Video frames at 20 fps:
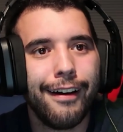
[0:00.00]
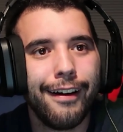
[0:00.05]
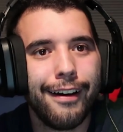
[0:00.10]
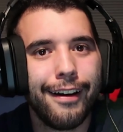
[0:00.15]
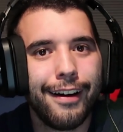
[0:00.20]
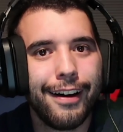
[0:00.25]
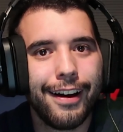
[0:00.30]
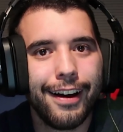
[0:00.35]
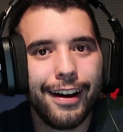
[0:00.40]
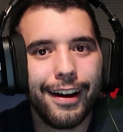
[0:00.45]

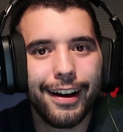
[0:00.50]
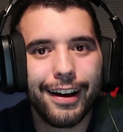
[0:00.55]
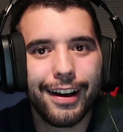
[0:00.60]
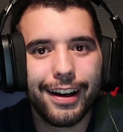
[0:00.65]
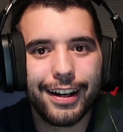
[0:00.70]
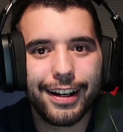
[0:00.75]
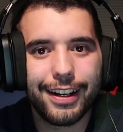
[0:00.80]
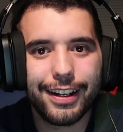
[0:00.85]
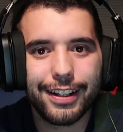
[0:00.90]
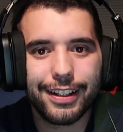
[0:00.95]

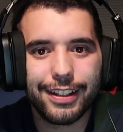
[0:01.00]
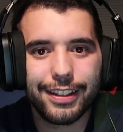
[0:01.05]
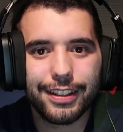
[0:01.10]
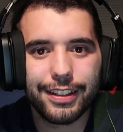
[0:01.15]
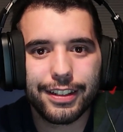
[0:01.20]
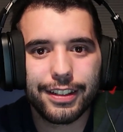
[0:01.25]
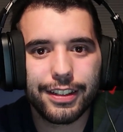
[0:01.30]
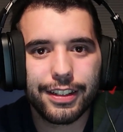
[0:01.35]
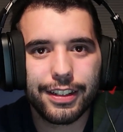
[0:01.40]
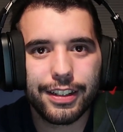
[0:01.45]

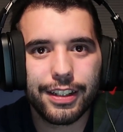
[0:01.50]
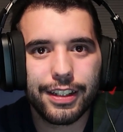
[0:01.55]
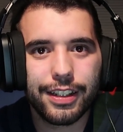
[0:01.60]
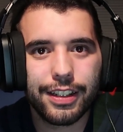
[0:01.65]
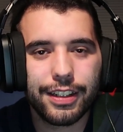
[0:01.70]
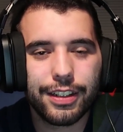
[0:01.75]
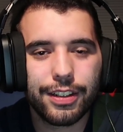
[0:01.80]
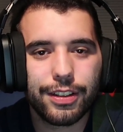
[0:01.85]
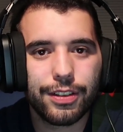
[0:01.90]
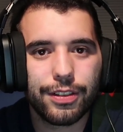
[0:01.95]

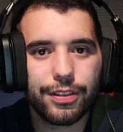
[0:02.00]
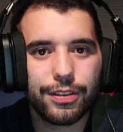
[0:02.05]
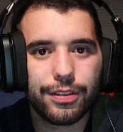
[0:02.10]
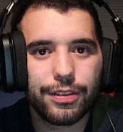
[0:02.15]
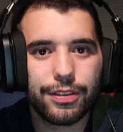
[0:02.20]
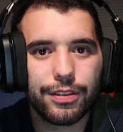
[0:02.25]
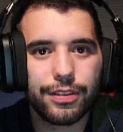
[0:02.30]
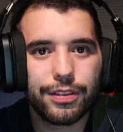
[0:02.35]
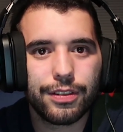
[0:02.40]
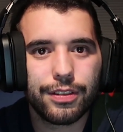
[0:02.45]

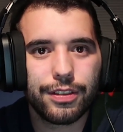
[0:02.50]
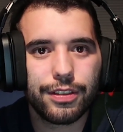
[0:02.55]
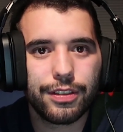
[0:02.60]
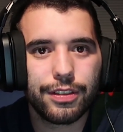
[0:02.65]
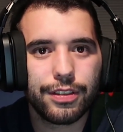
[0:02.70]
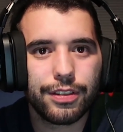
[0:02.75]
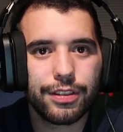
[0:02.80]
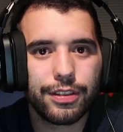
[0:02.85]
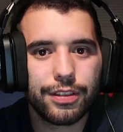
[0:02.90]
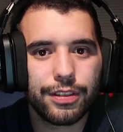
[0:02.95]

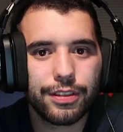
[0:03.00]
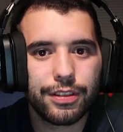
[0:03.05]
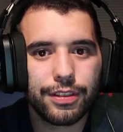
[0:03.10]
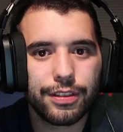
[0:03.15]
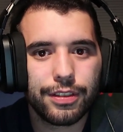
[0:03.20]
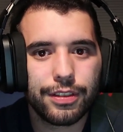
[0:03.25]
No one is speaking in this clip.